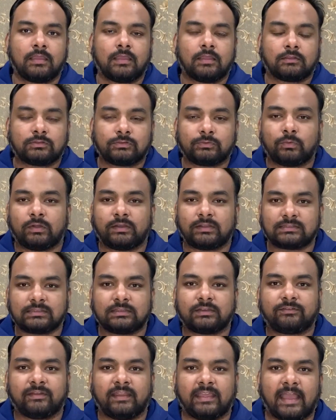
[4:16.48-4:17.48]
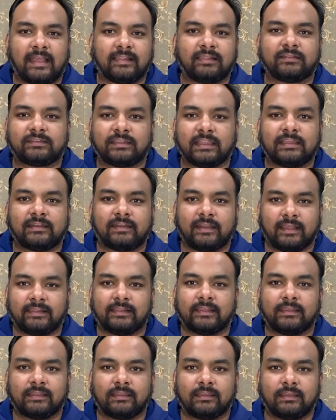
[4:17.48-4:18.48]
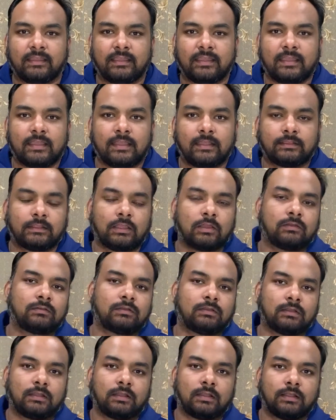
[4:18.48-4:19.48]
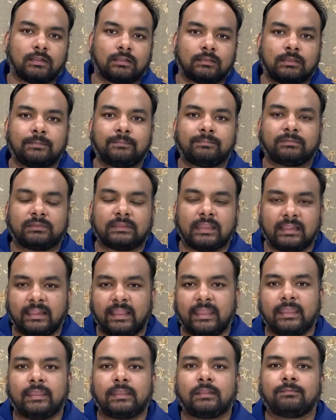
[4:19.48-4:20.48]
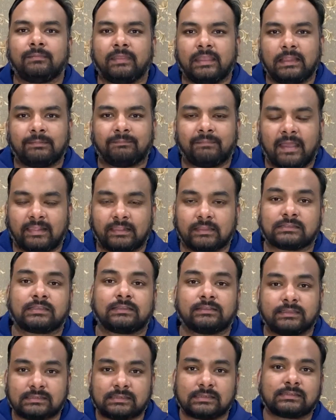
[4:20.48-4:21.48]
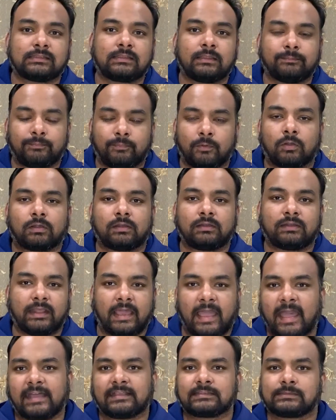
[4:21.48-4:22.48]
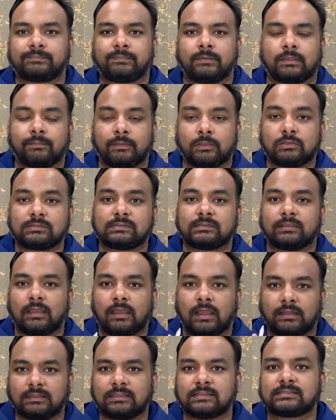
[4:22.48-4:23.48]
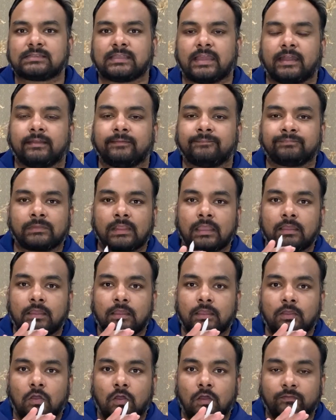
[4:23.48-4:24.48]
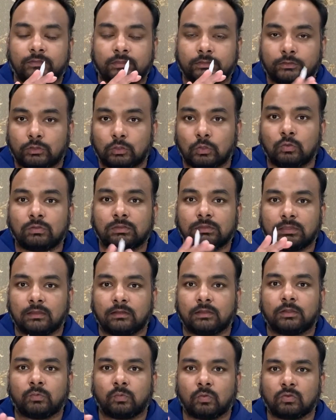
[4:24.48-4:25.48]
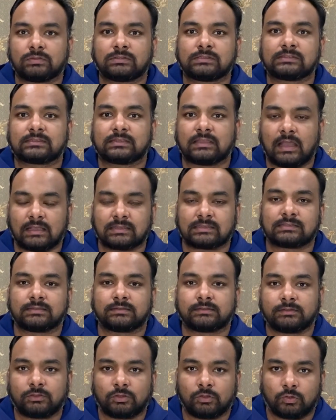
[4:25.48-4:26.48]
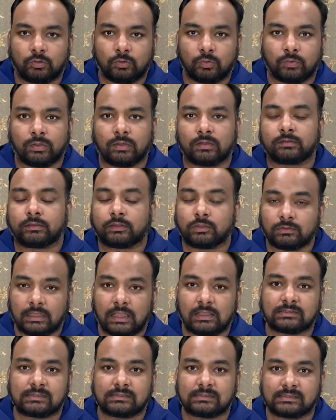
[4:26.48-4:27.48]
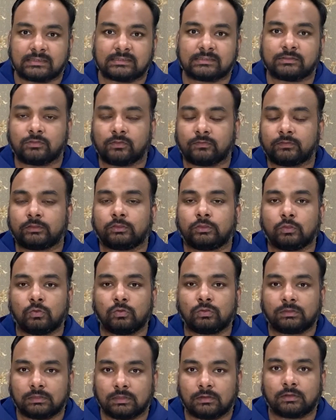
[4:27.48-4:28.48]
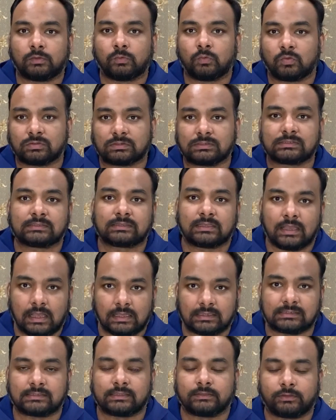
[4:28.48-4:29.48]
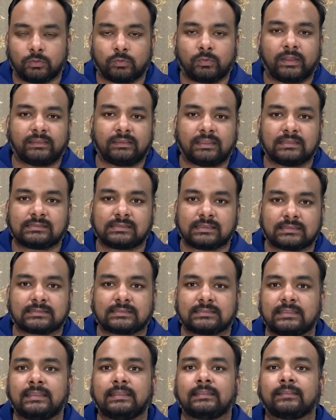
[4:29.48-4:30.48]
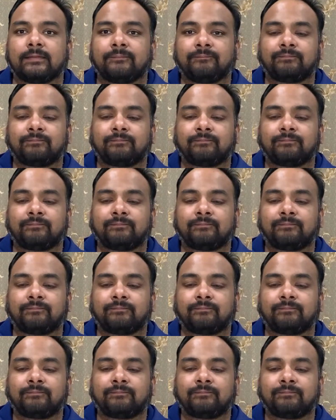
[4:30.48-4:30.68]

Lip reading: So what is the reality really? Now, the delay in mail ballots, and this is an important aspect because understand, of the 2/3 votes casted in 2016, of the 2/3 votes cast in 2016,